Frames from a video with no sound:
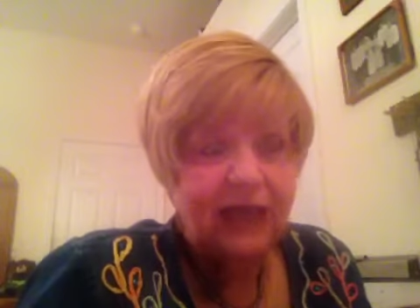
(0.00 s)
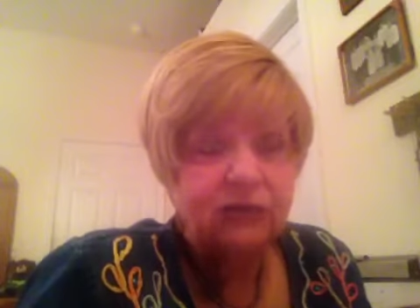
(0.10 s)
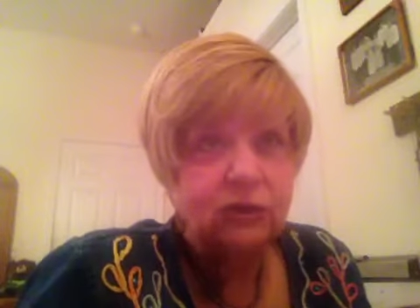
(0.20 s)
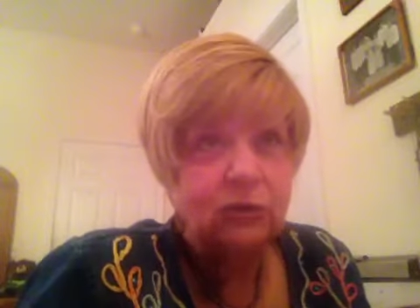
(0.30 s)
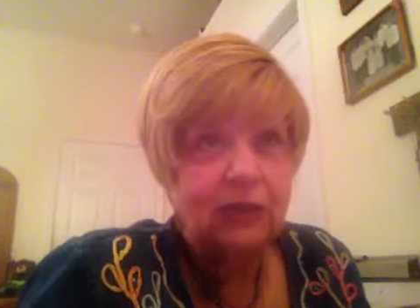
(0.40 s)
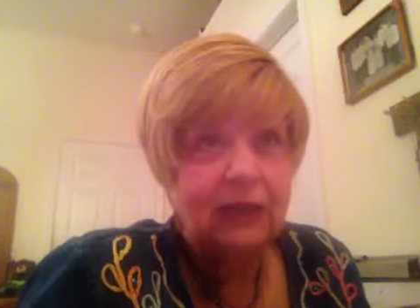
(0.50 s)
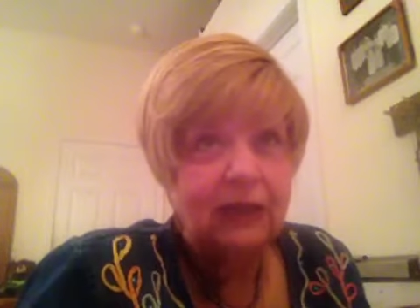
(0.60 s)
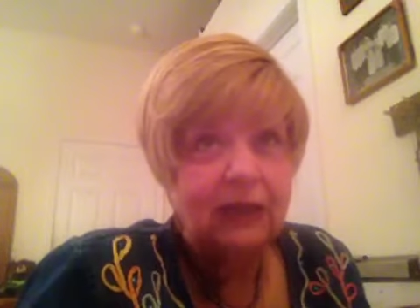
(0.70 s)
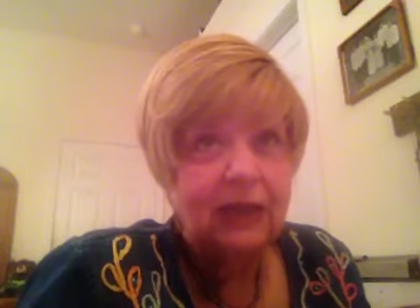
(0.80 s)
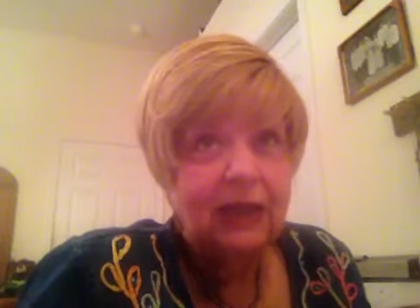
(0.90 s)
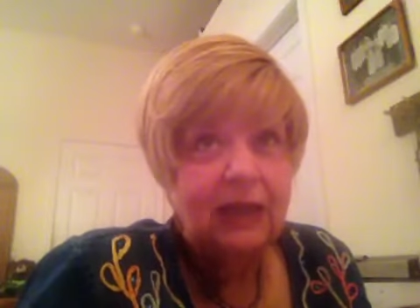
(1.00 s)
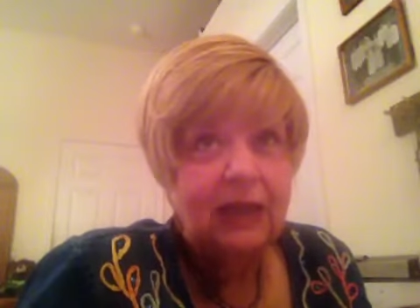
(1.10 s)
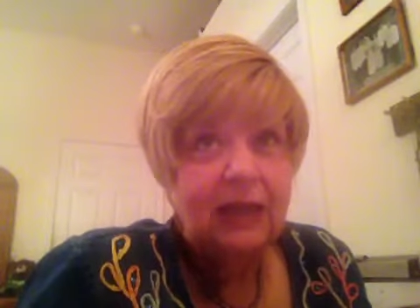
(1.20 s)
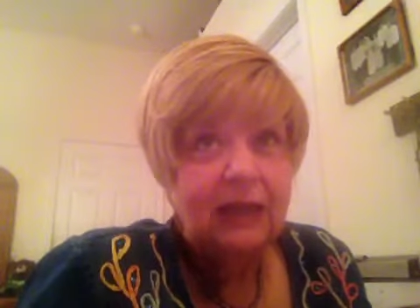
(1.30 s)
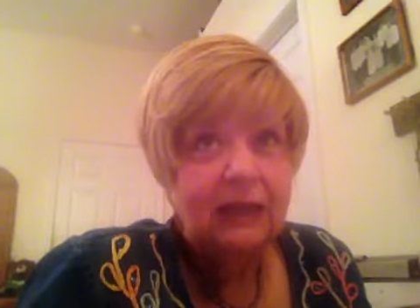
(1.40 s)
Actually,
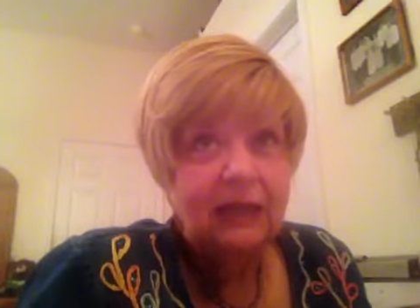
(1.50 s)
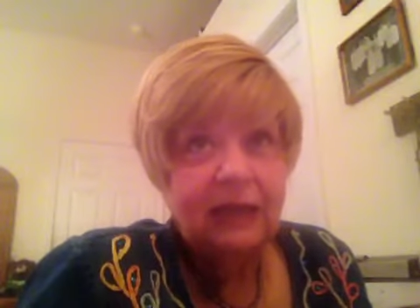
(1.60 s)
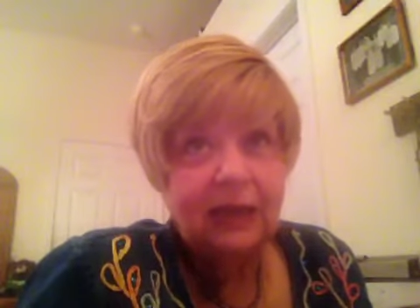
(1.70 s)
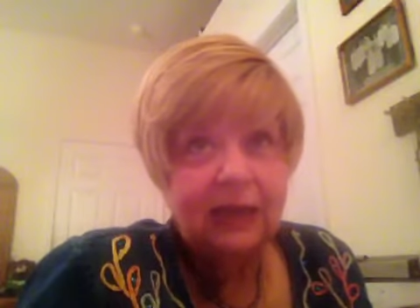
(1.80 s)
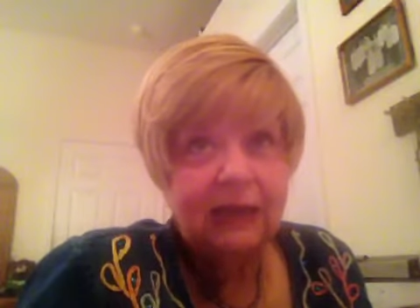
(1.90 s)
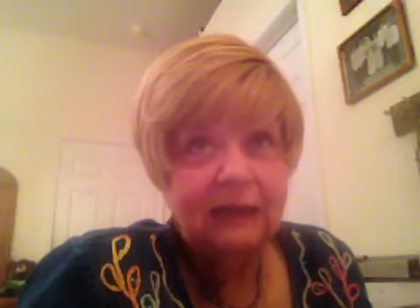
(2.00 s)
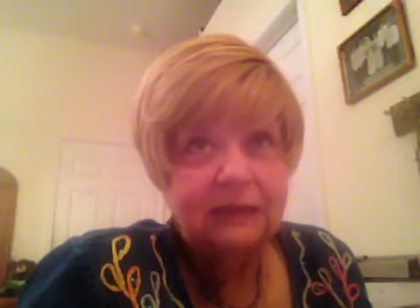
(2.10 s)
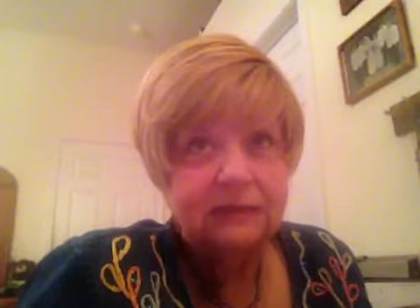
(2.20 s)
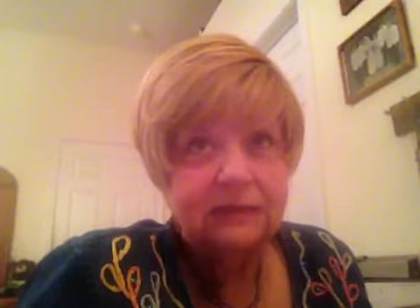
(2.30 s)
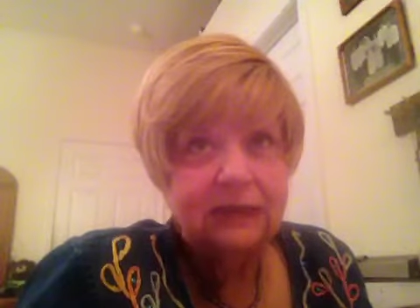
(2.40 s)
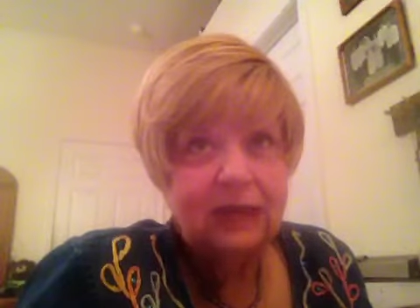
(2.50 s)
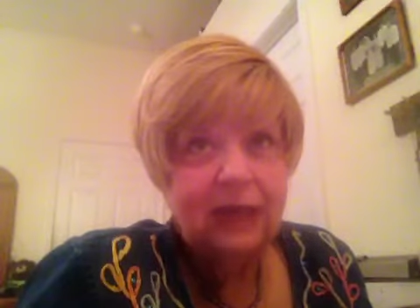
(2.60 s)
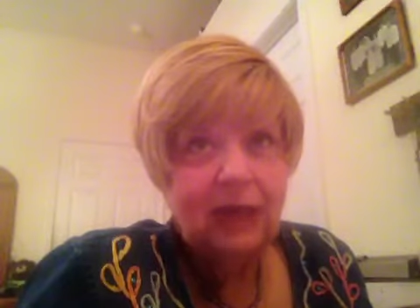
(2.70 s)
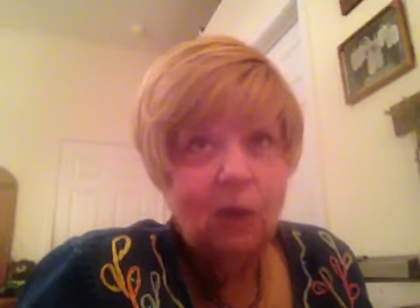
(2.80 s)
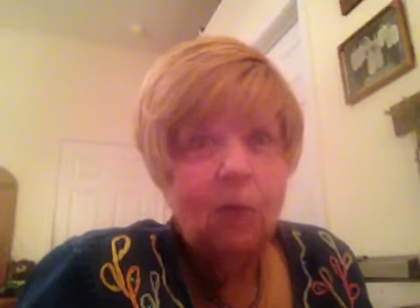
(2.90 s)
it is,
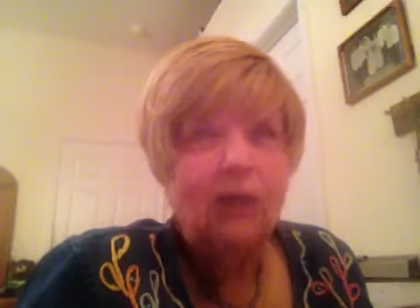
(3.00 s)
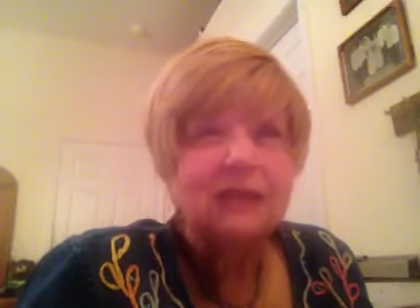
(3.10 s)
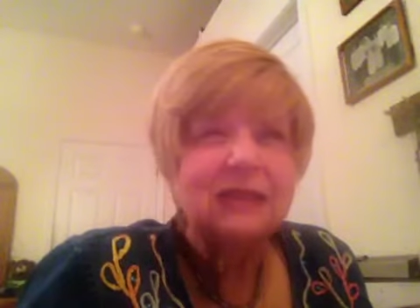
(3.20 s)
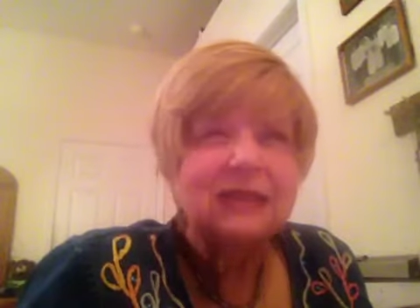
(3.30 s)
well, it's a